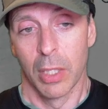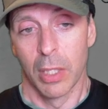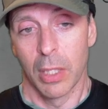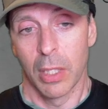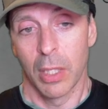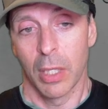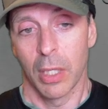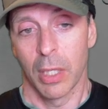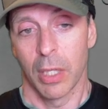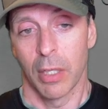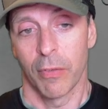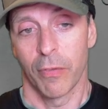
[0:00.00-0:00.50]

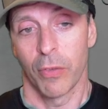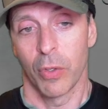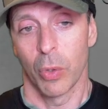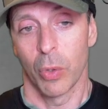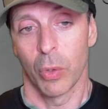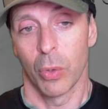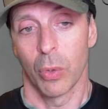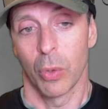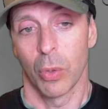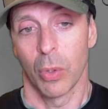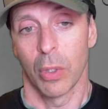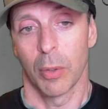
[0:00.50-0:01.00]
If
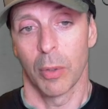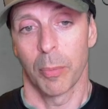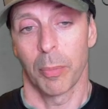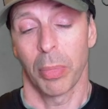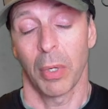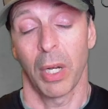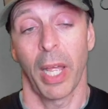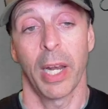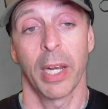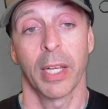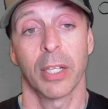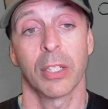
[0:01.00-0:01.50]
you're
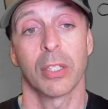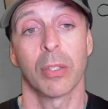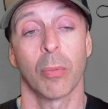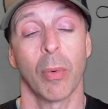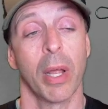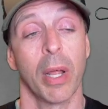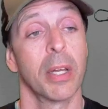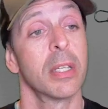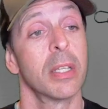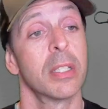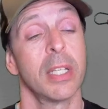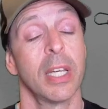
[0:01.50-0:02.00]
planning to
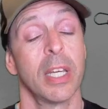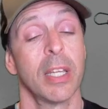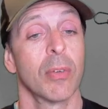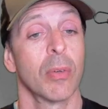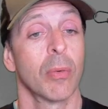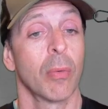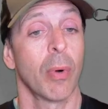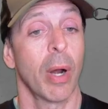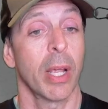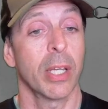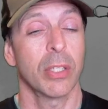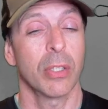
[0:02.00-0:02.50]
run a dead even
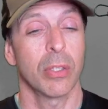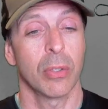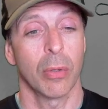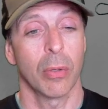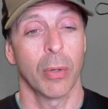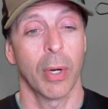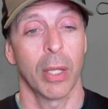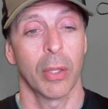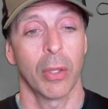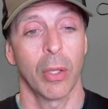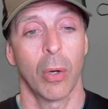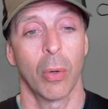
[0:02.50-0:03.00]
race
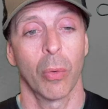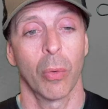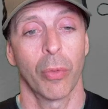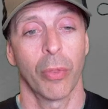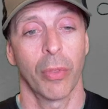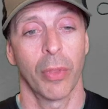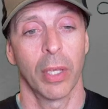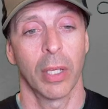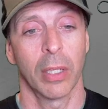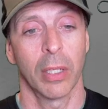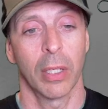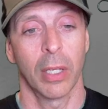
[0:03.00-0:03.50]
throughout the whole
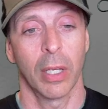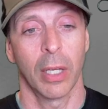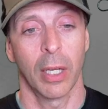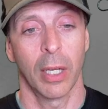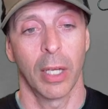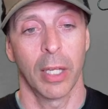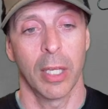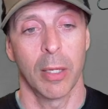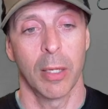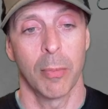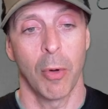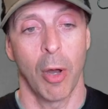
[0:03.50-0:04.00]
thing,
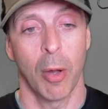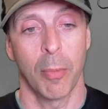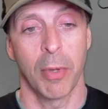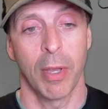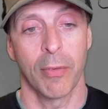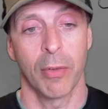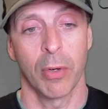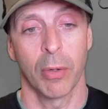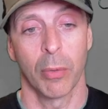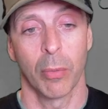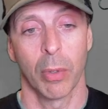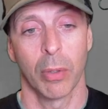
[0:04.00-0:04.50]
you might be
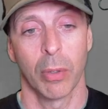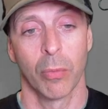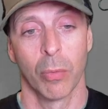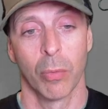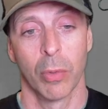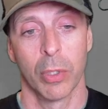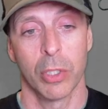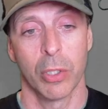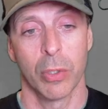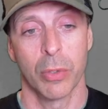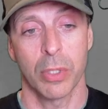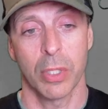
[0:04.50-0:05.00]
able to
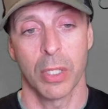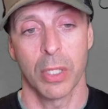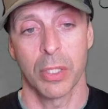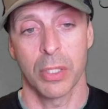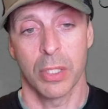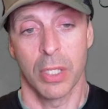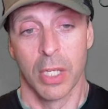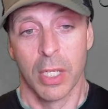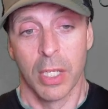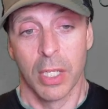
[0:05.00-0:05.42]
reduce this.